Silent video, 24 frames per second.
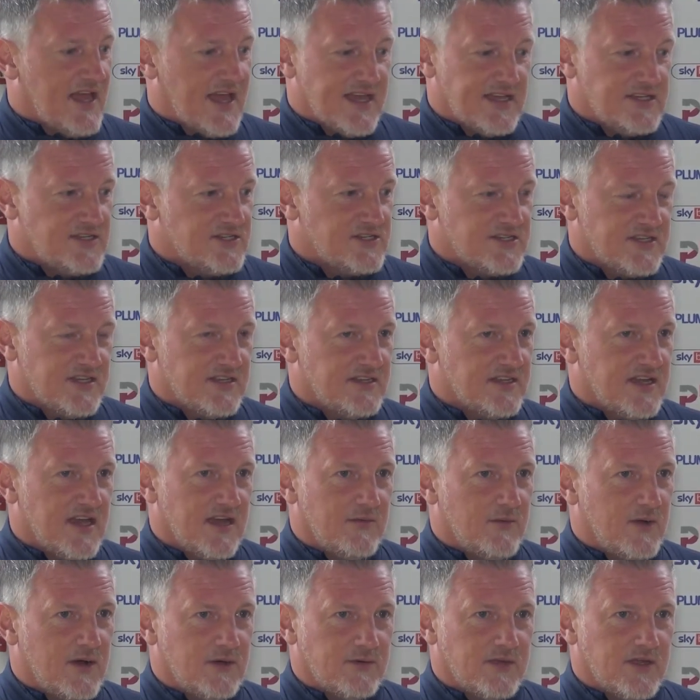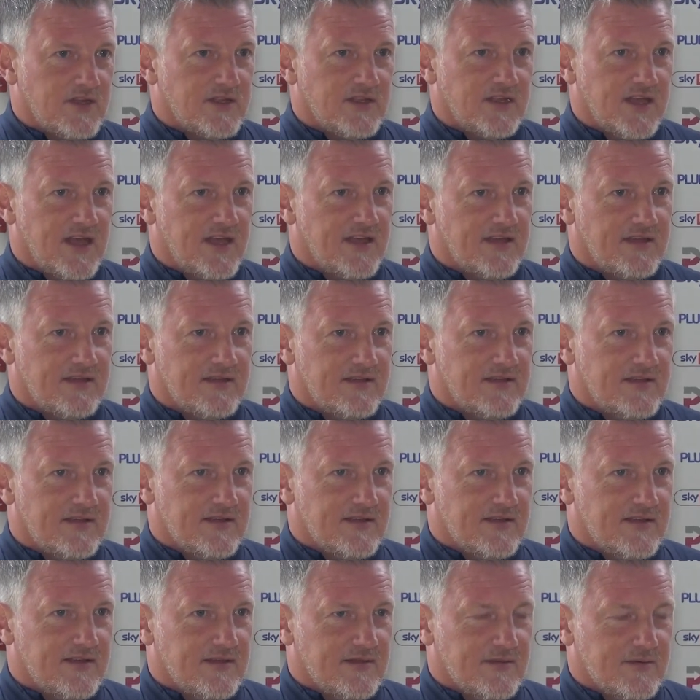He just said, yeah, well done, yeah.
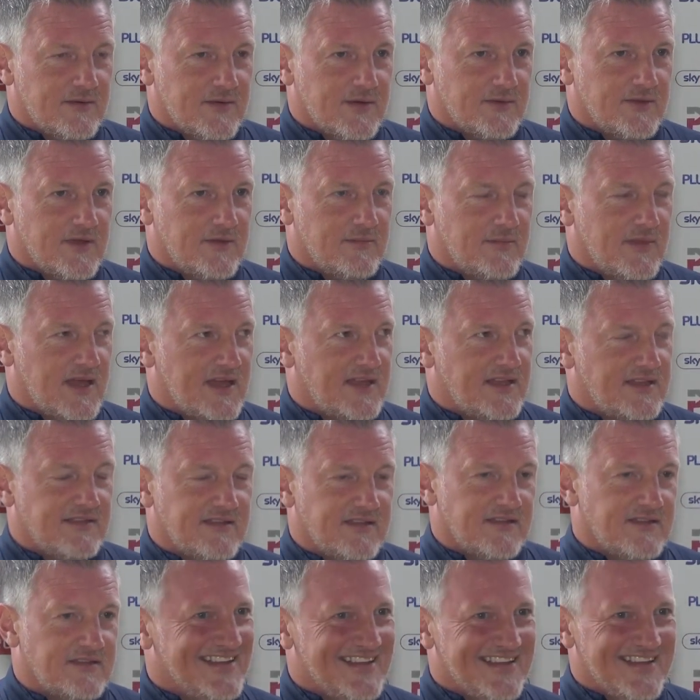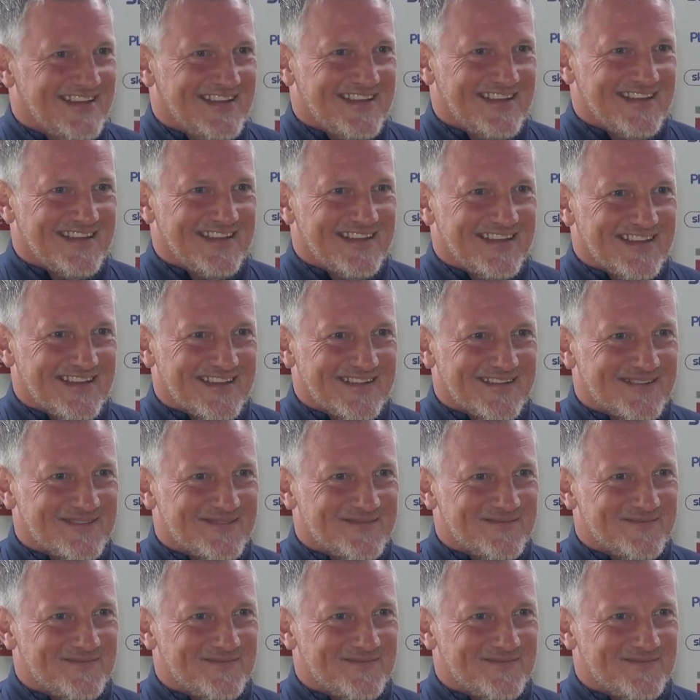Well done, mate, he said.